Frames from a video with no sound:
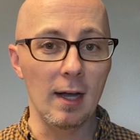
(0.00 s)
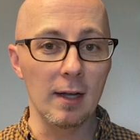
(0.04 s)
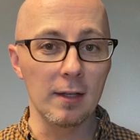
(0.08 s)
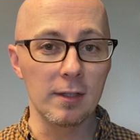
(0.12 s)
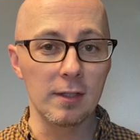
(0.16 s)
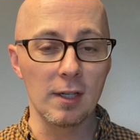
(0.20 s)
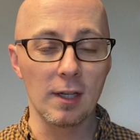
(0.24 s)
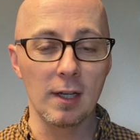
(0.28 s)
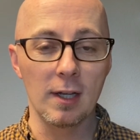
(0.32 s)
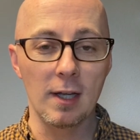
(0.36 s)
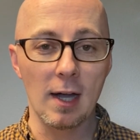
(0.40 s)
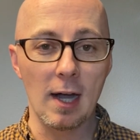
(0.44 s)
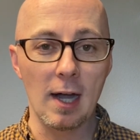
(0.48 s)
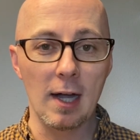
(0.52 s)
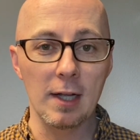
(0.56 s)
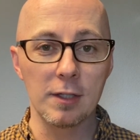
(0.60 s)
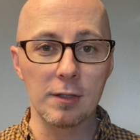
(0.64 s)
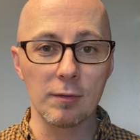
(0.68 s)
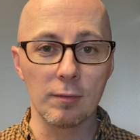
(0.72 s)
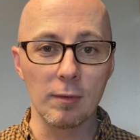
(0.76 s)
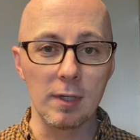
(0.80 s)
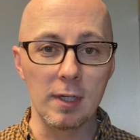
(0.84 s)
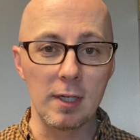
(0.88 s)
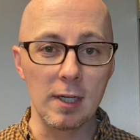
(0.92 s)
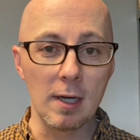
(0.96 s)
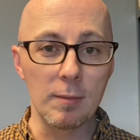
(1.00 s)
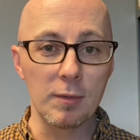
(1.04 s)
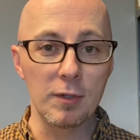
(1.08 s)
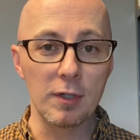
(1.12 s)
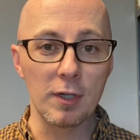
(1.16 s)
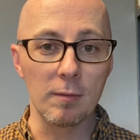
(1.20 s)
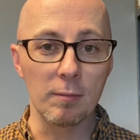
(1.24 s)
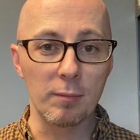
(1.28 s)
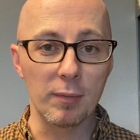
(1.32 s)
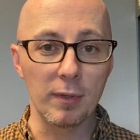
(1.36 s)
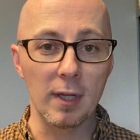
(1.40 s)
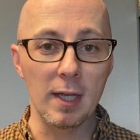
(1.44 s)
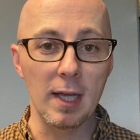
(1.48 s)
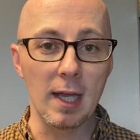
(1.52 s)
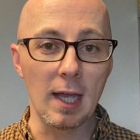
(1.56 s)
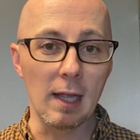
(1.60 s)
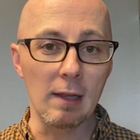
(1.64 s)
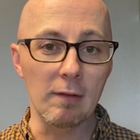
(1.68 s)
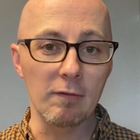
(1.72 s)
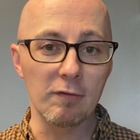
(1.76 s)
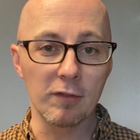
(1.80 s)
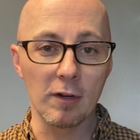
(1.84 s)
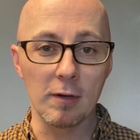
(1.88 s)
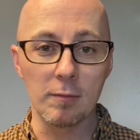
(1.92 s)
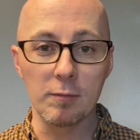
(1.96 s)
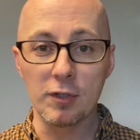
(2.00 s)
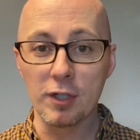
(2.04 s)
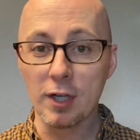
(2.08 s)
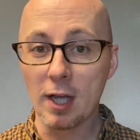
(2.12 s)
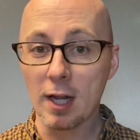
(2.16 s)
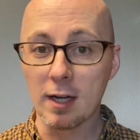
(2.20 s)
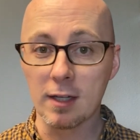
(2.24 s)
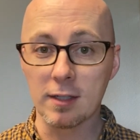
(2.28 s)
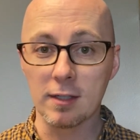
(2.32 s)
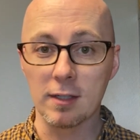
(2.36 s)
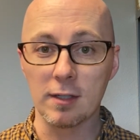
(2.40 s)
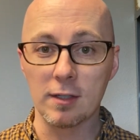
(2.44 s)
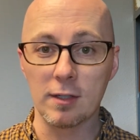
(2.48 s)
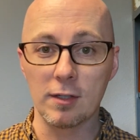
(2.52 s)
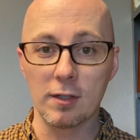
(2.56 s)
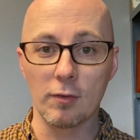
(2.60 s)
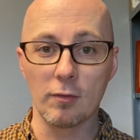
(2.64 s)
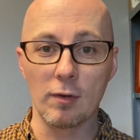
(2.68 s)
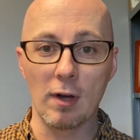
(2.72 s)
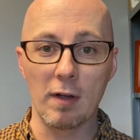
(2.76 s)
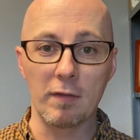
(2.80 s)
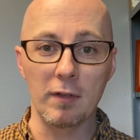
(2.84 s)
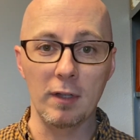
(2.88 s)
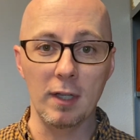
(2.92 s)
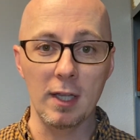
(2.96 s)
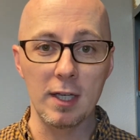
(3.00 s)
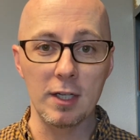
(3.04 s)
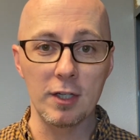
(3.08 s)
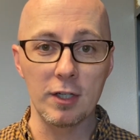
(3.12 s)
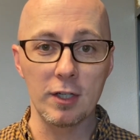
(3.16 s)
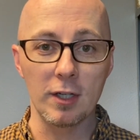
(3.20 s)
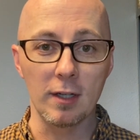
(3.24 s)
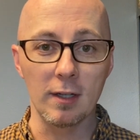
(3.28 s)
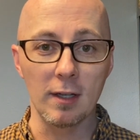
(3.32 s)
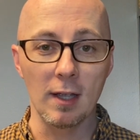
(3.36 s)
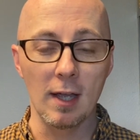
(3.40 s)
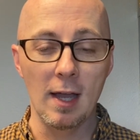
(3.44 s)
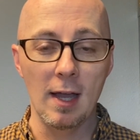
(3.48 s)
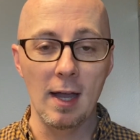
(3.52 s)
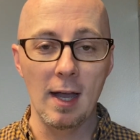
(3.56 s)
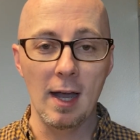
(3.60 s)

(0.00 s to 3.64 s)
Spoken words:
to God's redemption plan from Genesis to Revelation.